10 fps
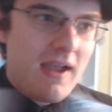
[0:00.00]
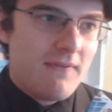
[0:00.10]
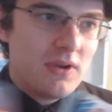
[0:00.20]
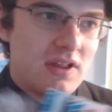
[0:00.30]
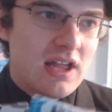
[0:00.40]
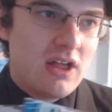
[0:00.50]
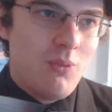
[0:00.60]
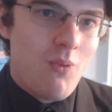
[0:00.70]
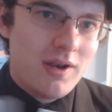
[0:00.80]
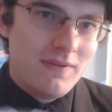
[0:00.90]
single
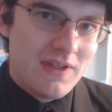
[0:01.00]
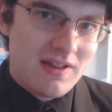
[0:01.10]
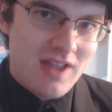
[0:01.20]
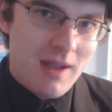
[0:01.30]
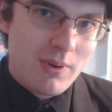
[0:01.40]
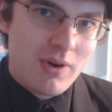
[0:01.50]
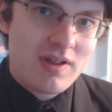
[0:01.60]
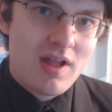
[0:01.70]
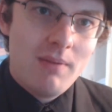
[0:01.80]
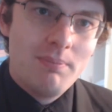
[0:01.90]
one of these numbers,
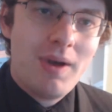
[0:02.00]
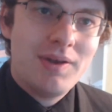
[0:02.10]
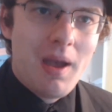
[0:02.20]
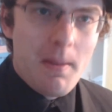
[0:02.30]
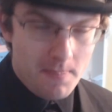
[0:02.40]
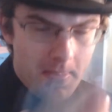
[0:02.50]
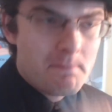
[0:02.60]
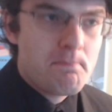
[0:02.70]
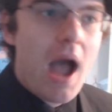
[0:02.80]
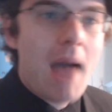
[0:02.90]
but
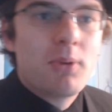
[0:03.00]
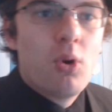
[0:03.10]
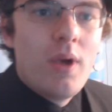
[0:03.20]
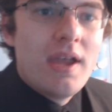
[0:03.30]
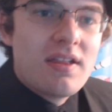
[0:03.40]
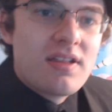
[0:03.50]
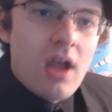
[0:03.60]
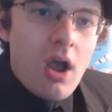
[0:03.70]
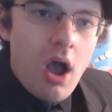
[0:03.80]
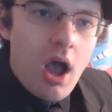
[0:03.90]
pop quiz,
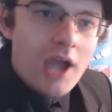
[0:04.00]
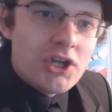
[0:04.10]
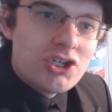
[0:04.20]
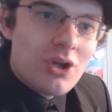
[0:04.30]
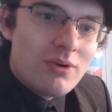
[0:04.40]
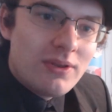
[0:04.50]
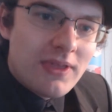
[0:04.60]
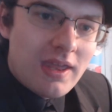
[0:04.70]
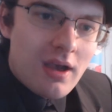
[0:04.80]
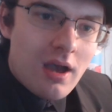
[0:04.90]
I showed
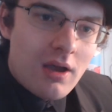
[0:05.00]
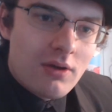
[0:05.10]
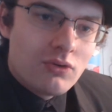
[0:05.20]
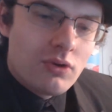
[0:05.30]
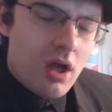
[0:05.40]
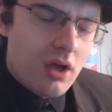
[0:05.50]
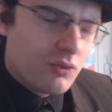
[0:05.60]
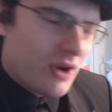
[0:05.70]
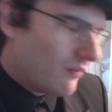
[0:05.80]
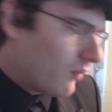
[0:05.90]
the
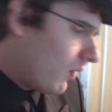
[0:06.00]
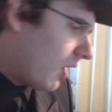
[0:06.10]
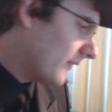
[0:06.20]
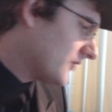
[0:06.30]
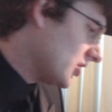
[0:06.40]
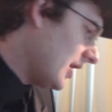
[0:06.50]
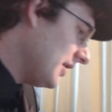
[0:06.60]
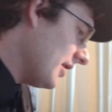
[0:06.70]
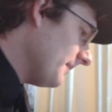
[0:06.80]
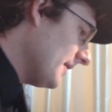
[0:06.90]
Great Wall of
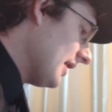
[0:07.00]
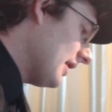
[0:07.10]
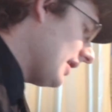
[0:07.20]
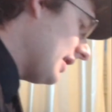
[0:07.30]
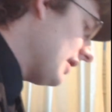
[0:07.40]
China in